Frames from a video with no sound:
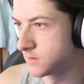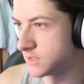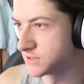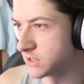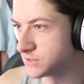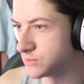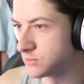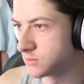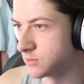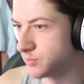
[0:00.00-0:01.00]
Yes,
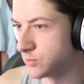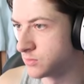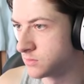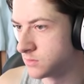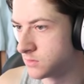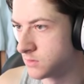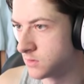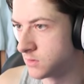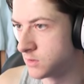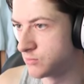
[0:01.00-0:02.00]
Özil. Good ball.
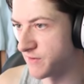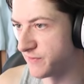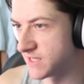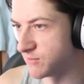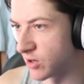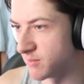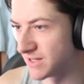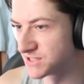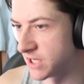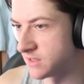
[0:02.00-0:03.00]
Rafa, keep running,
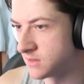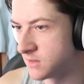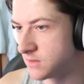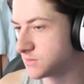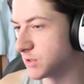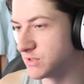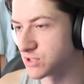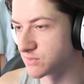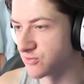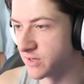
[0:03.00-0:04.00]
my son. So he
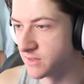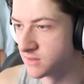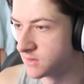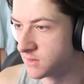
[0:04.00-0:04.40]
stops running.